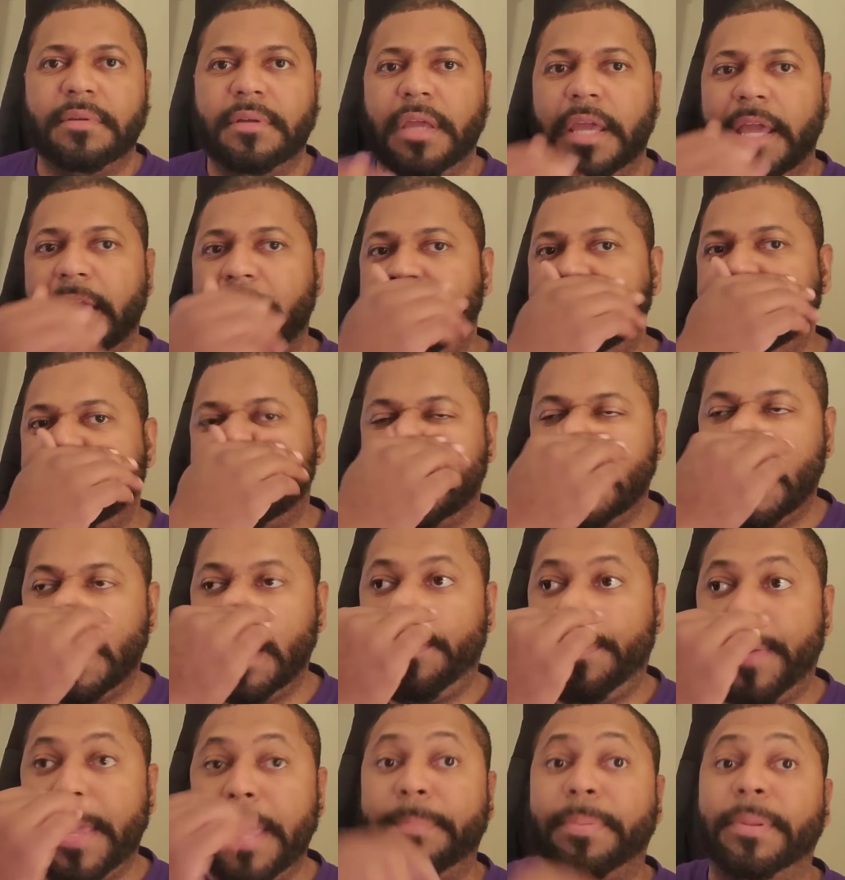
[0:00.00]
And
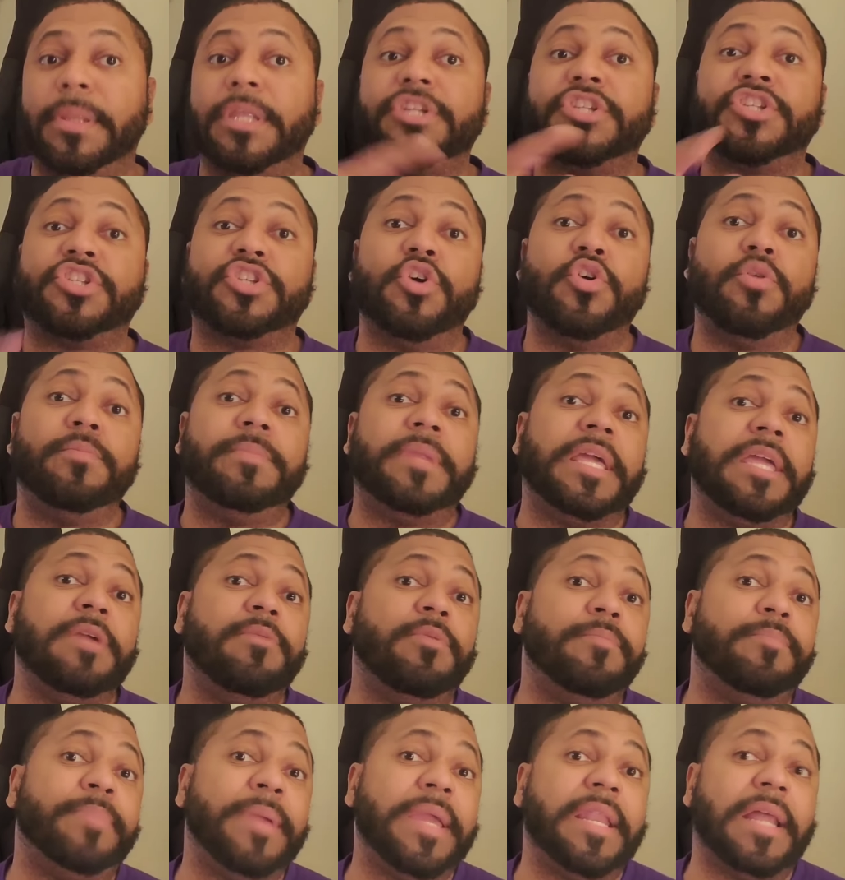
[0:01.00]
see, people assumed he
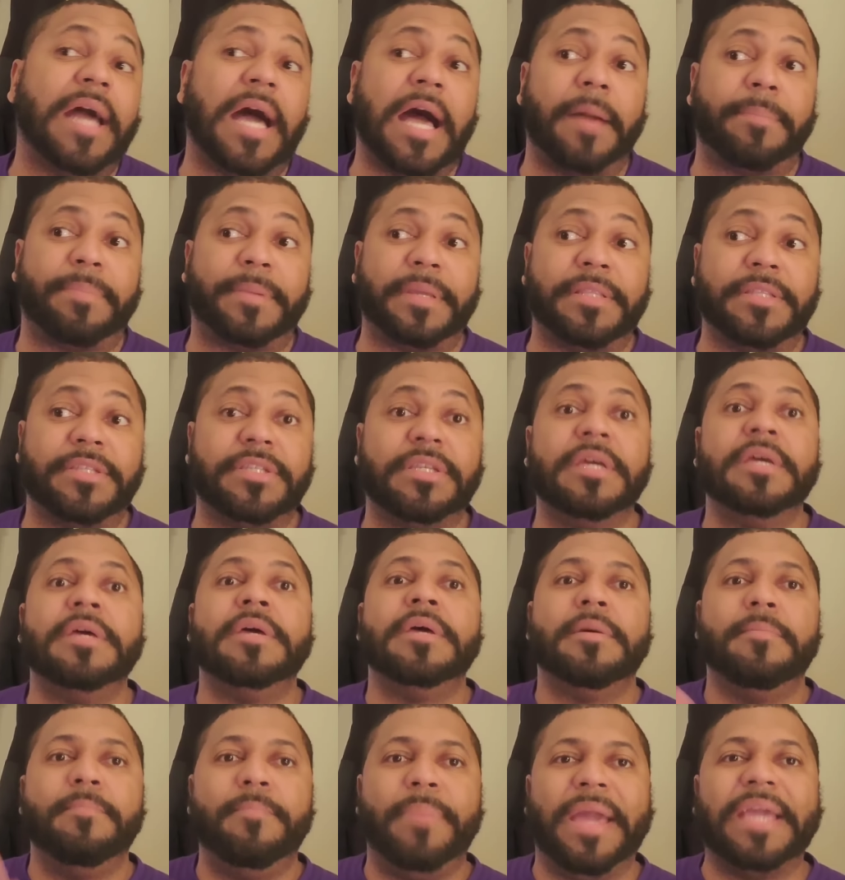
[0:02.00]
would beat Hopkins
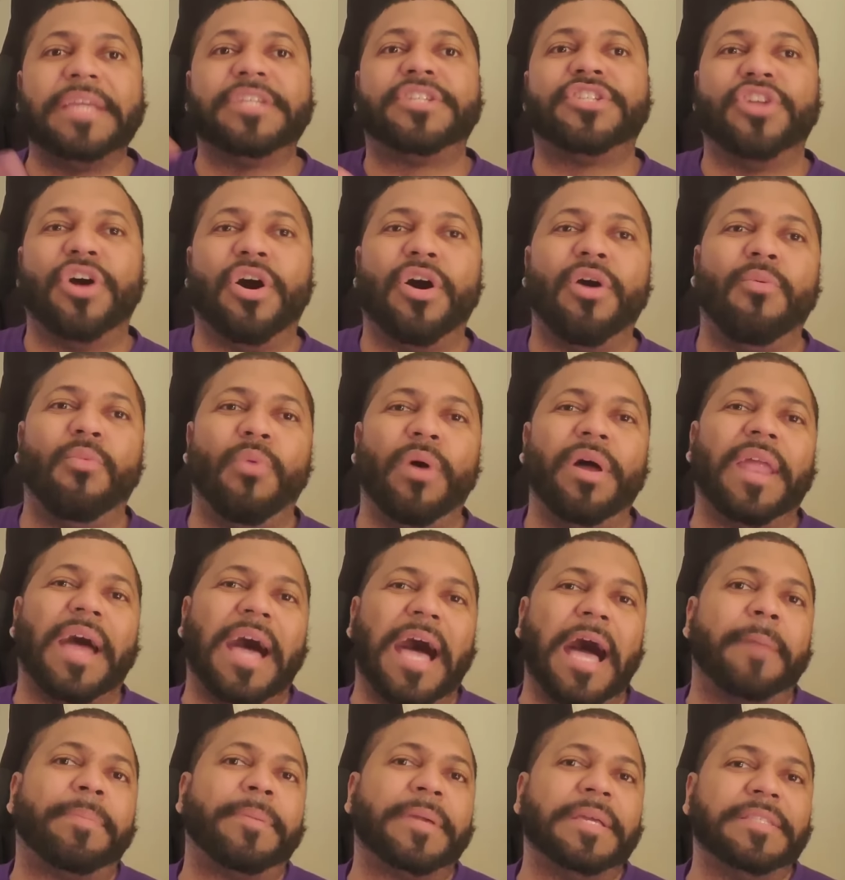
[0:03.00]
based on what
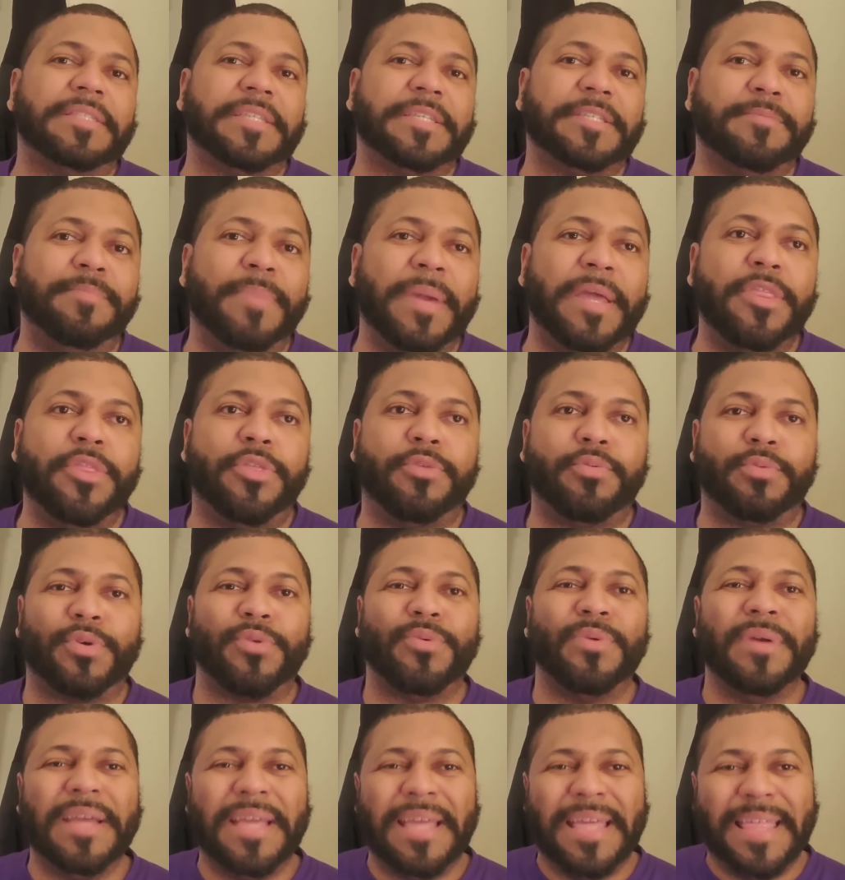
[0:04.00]
Hopkins has been
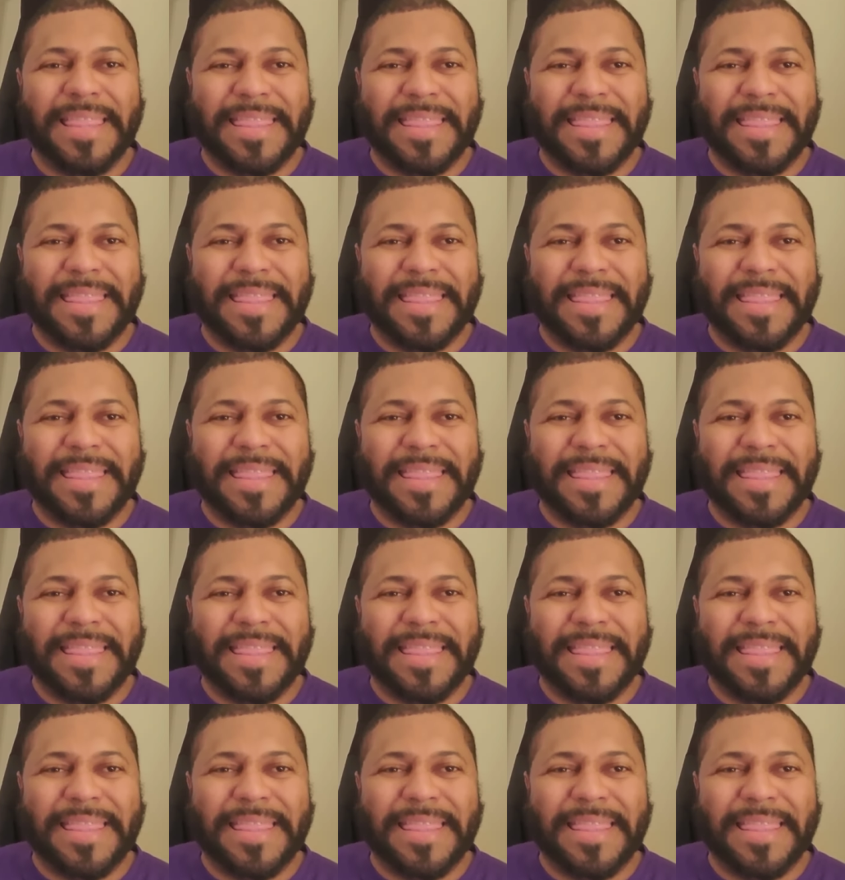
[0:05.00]
through.